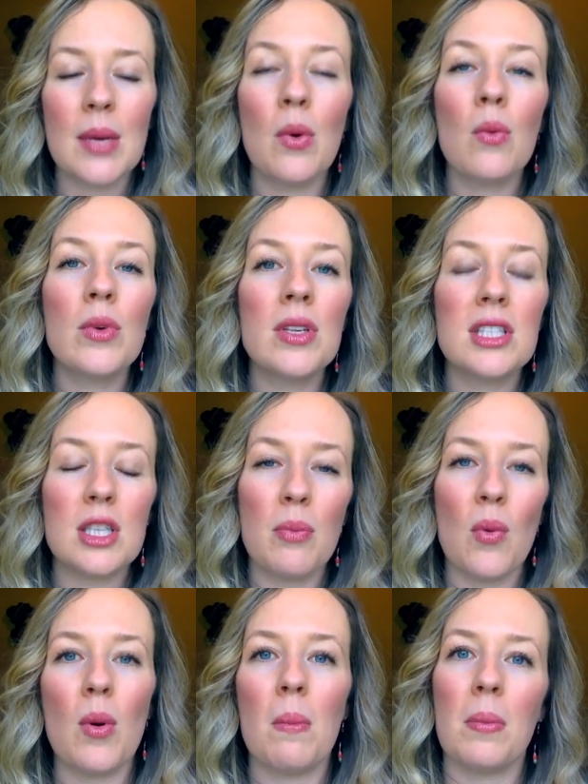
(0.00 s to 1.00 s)
and will really
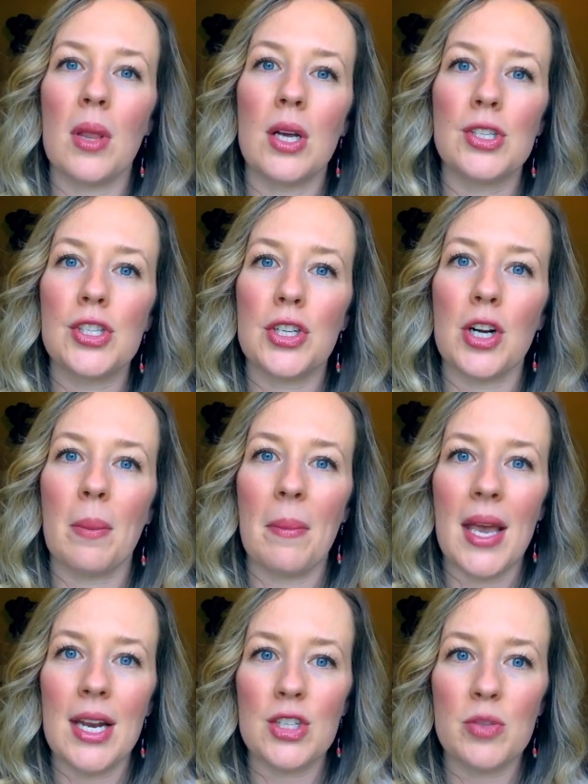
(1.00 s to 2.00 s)
support blood sugar
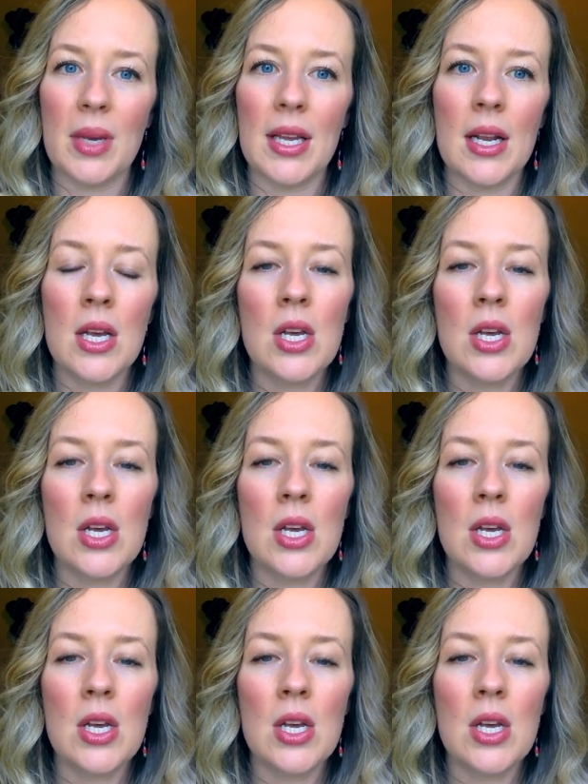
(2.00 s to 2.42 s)
management.